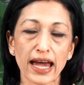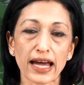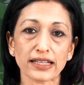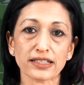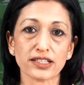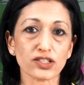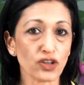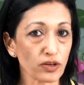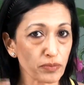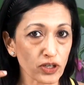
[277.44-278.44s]
And this is
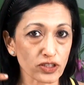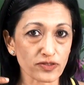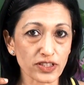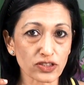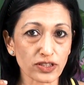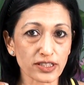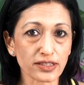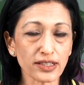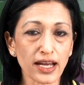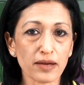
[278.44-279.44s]
not because of this
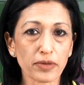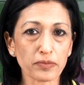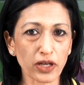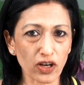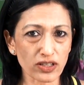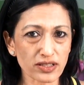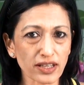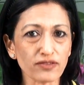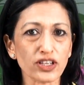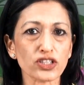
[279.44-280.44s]
reason, but because
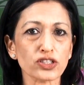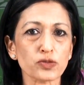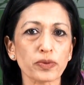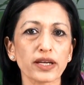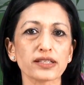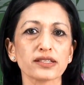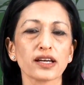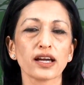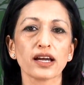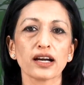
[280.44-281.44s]
inversions place
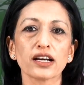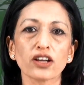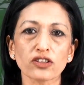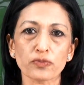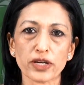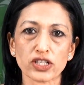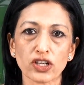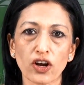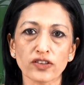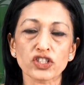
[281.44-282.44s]
a lot of pressure
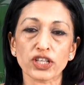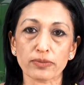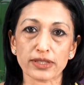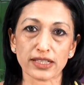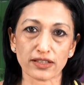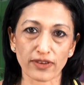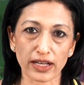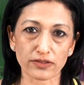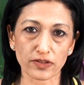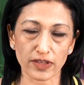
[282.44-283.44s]
on the chambers and the
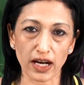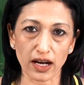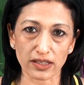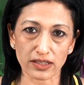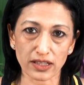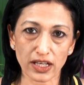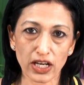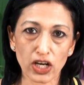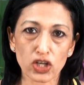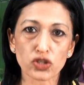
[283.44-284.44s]
valves of the heart.
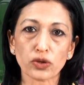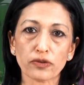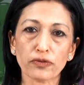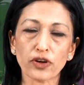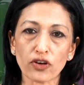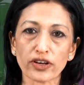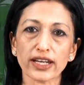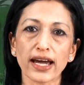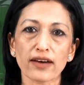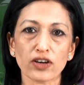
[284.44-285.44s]
So if we already
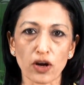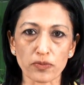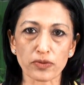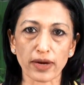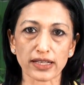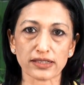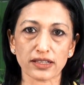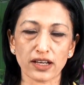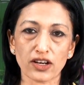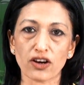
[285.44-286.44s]
have a compromised
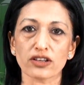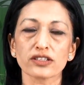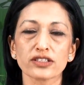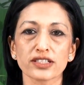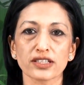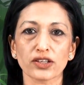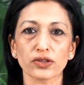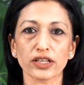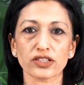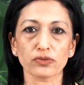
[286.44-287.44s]
coronary
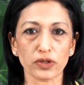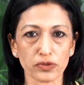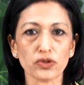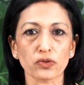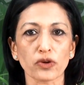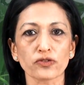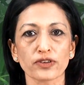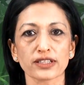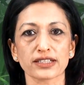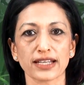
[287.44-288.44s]
circulation, we don't want to
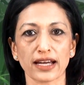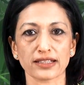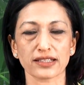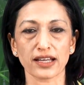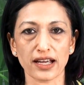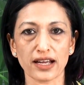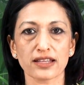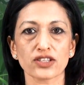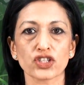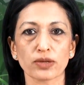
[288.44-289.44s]
further tax
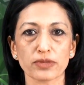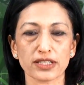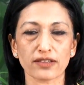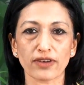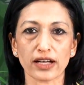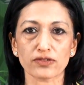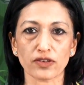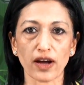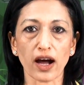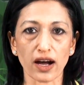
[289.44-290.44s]
the chambers and valves
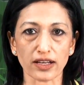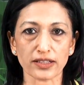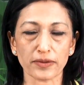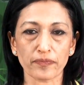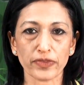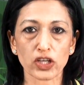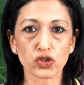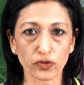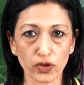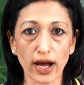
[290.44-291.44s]
of our heart.
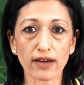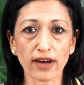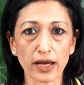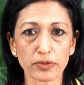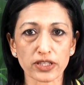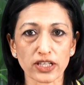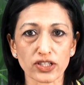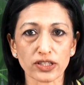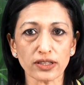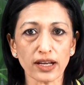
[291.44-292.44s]
So if you have
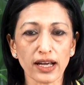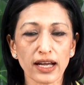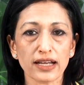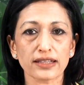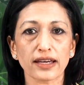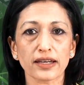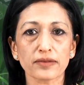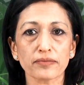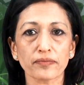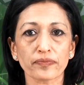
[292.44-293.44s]
hypertension,
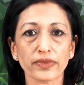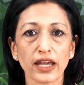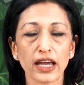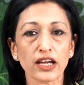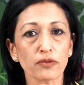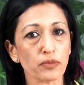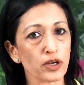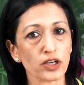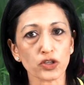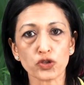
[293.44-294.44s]
then
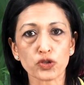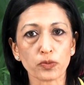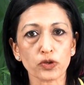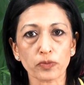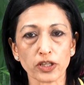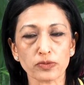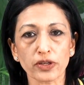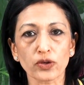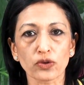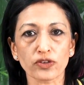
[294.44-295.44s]
you could
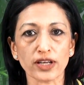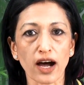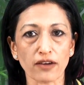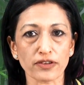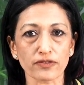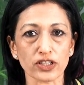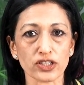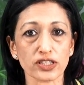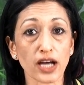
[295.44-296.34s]
possibly go for the half inversions.